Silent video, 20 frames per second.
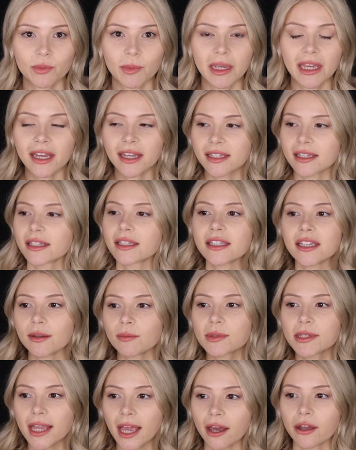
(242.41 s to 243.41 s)
because it
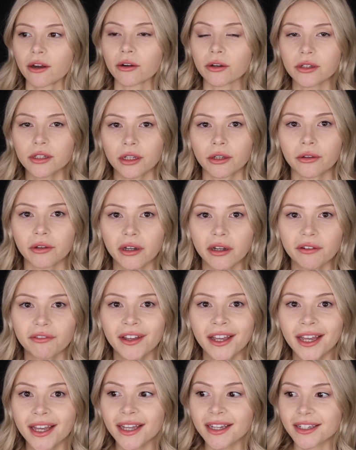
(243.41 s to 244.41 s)
seems counterintuitive
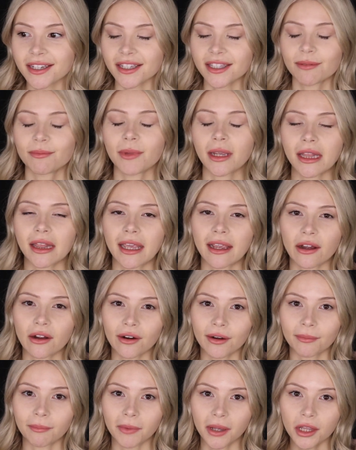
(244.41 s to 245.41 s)
doesn't mean they
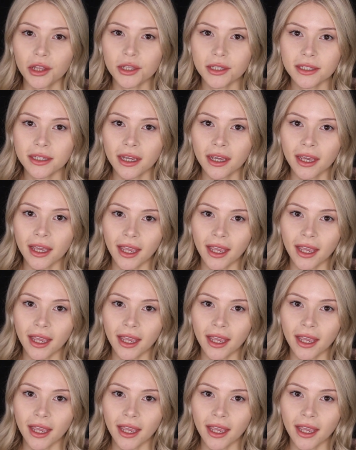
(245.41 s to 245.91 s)
aren't myths,